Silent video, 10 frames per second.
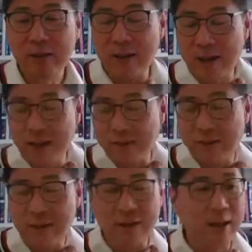have a
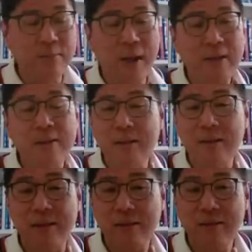son, and my
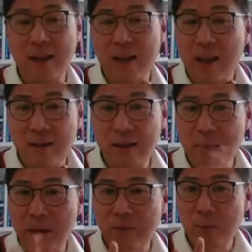son doesn't take
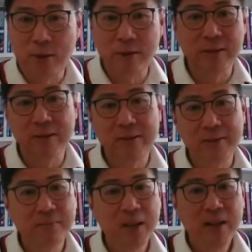anything apart from Walker's.